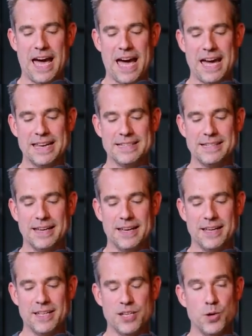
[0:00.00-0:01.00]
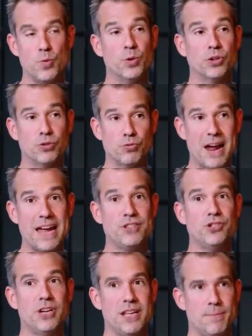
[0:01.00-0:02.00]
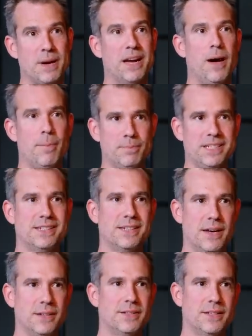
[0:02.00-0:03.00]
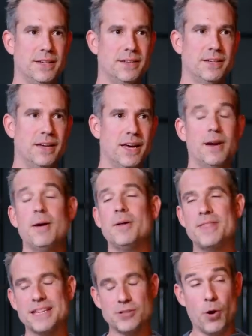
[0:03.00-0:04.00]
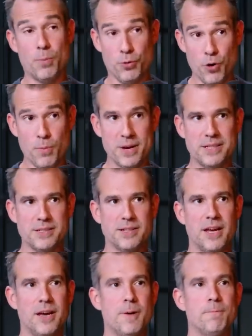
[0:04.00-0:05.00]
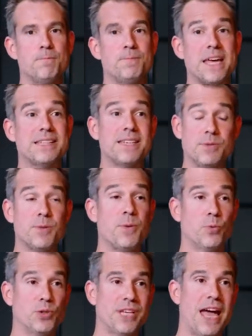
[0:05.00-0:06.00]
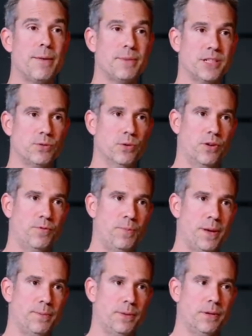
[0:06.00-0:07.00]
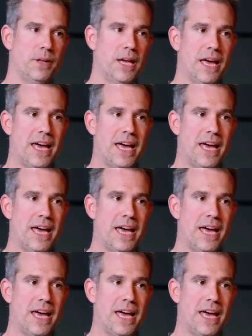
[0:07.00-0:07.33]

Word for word: And you will gradually become disgusted. And that's not a promise. That seems to be what's happening to a lot of people.